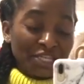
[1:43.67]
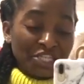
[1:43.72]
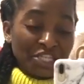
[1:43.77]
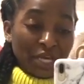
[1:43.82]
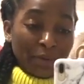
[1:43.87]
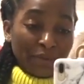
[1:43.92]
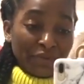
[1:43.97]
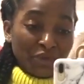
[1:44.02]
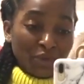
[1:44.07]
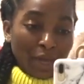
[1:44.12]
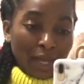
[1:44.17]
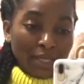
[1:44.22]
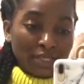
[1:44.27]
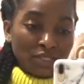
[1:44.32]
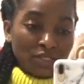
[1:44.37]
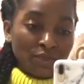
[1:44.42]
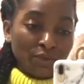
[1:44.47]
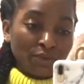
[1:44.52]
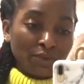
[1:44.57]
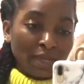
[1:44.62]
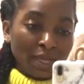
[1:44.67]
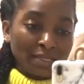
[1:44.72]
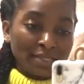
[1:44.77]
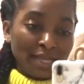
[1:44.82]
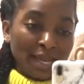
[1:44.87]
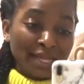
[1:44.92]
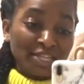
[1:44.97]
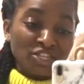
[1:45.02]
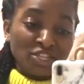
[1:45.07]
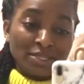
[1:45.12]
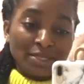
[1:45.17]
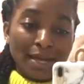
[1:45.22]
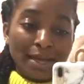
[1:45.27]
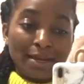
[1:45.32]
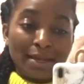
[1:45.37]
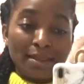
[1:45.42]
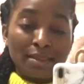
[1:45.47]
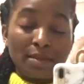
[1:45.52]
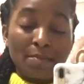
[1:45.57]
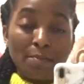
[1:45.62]
share with you guys two things that I just
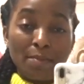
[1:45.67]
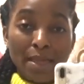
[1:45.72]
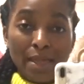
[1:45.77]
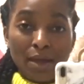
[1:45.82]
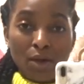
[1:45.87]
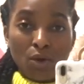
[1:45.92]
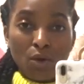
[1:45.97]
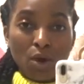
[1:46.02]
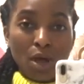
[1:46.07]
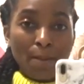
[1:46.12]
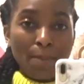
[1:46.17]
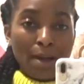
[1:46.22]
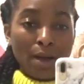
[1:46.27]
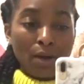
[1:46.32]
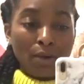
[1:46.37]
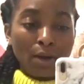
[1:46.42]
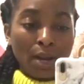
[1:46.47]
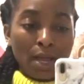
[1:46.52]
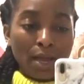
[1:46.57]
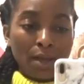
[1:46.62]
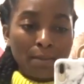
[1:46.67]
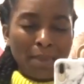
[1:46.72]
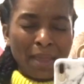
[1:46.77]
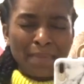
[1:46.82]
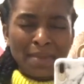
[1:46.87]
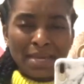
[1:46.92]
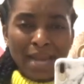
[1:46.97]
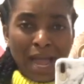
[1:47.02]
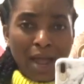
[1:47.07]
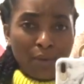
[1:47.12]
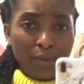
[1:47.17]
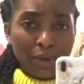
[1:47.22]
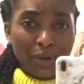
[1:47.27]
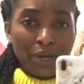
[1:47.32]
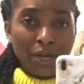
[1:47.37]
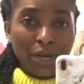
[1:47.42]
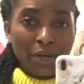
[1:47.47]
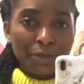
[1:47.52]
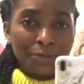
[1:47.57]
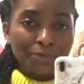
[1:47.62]
got in the mail about maybe an hour
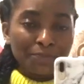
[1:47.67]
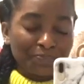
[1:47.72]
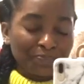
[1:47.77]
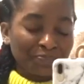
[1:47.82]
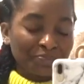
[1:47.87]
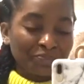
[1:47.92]
ago.